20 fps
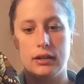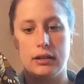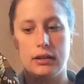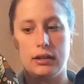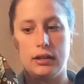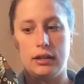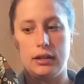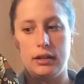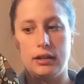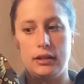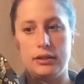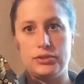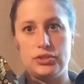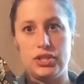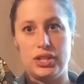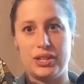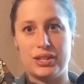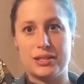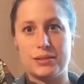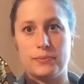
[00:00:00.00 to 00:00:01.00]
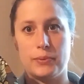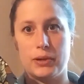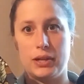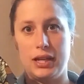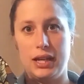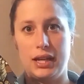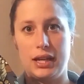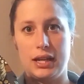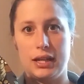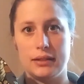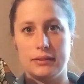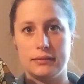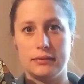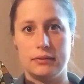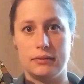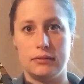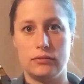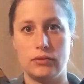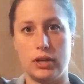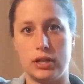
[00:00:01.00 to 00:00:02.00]
called Gina's Bernina,
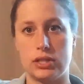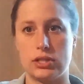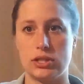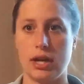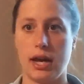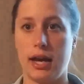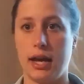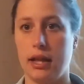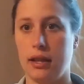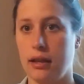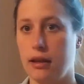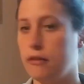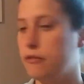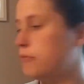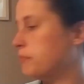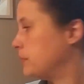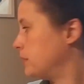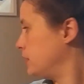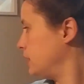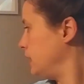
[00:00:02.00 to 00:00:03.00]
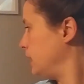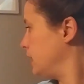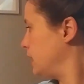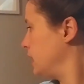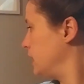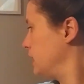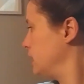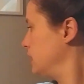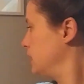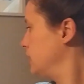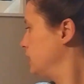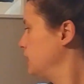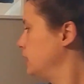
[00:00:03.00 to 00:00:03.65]
which I love Bernina.